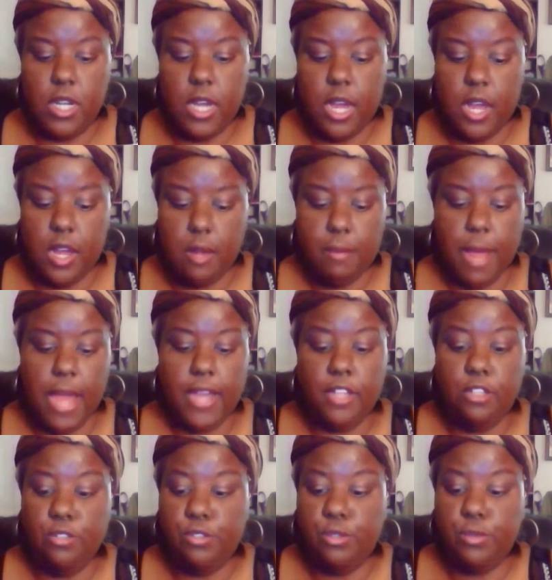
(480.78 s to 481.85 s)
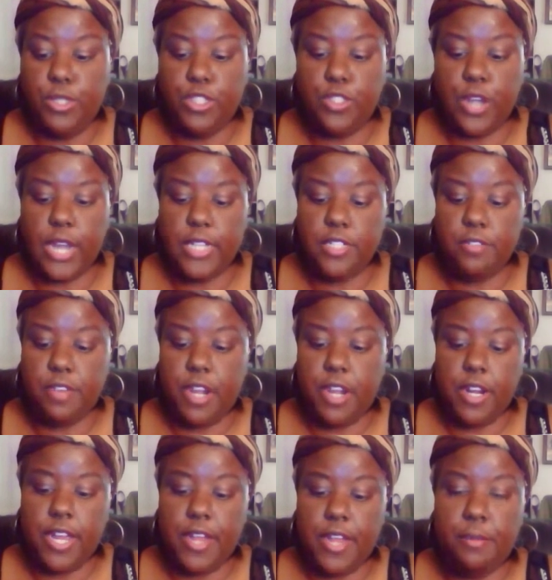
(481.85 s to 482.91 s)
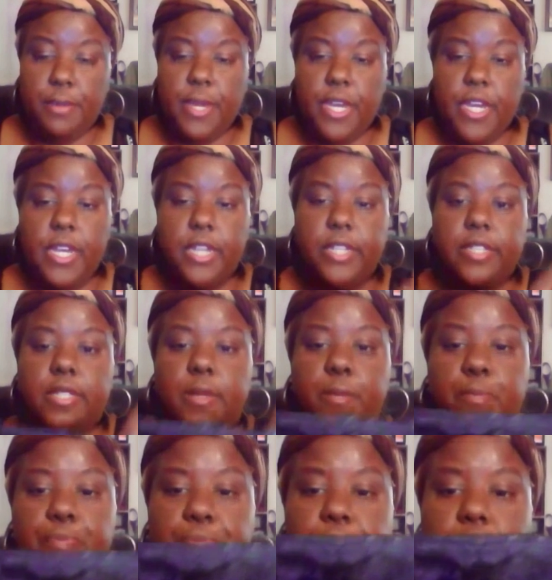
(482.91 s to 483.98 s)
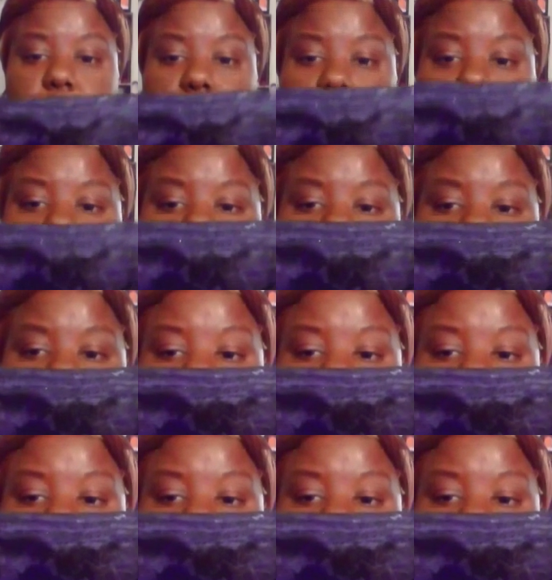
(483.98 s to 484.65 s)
Um, I glued three tracks of hair together because I